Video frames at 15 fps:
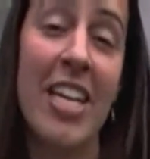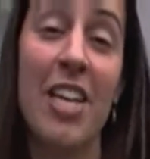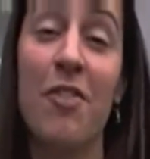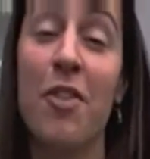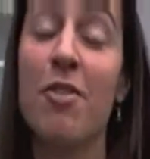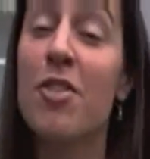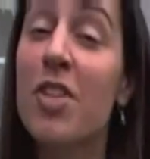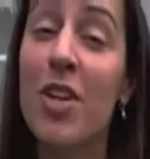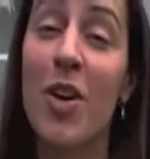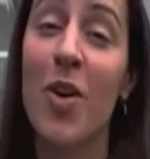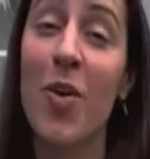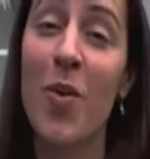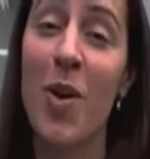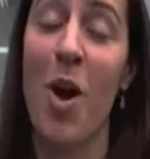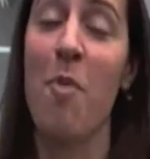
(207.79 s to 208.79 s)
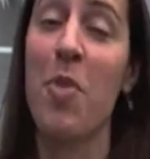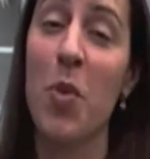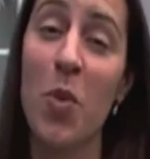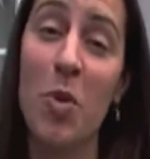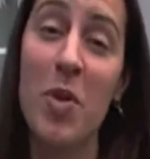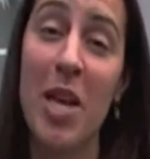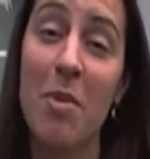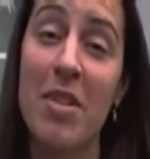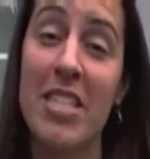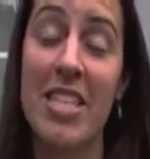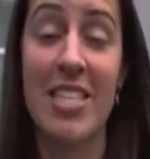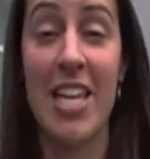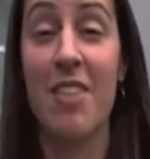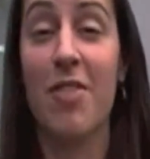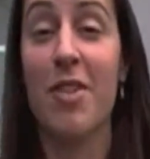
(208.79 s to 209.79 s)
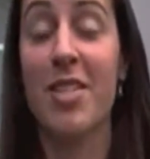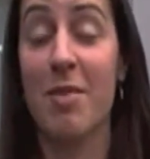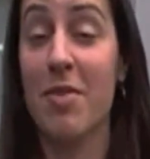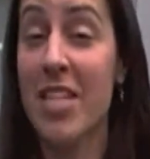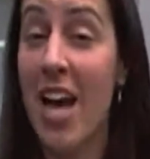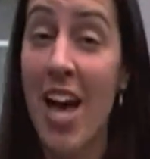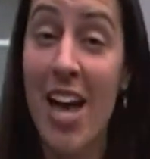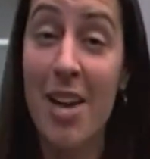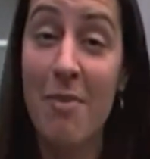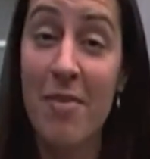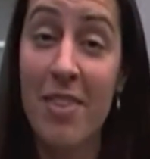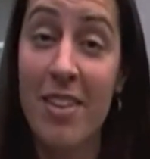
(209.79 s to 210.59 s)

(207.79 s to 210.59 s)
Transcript: If you do, we hope that we'll be able to save you some time,